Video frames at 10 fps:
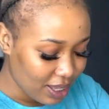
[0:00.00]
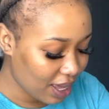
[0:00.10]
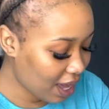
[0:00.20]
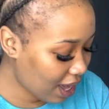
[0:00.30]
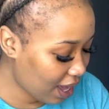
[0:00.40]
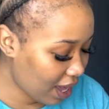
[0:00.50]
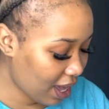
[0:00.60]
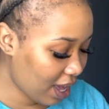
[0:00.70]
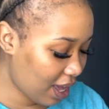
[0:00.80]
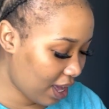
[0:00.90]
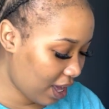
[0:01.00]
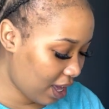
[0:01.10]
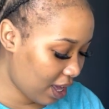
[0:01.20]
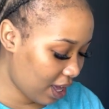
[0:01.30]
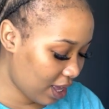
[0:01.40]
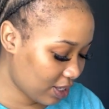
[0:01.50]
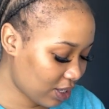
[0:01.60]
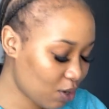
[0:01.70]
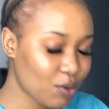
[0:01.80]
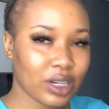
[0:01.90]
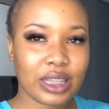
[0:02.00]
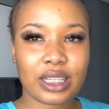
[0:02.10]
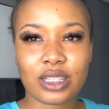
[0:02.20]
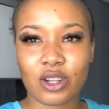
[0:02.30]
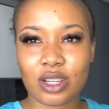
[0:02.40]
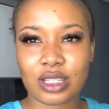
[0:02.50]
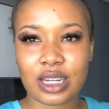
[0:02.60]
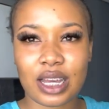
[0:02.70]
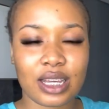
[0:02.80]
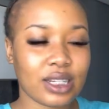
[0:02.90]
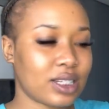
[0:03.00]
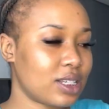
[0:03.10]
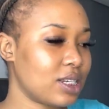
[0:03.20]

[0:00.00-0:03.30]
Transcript: Yay! So I ordered this last night.